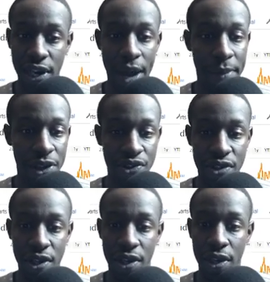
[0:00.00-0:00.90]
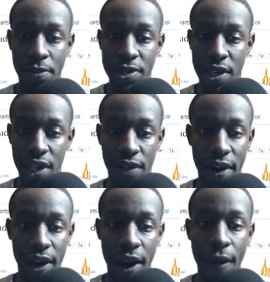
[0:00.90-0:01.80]
I'm interested in Obsidian
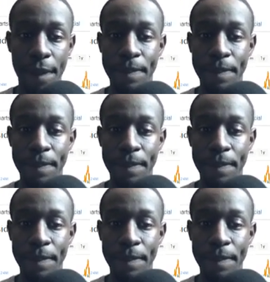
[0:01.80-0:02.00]
right now.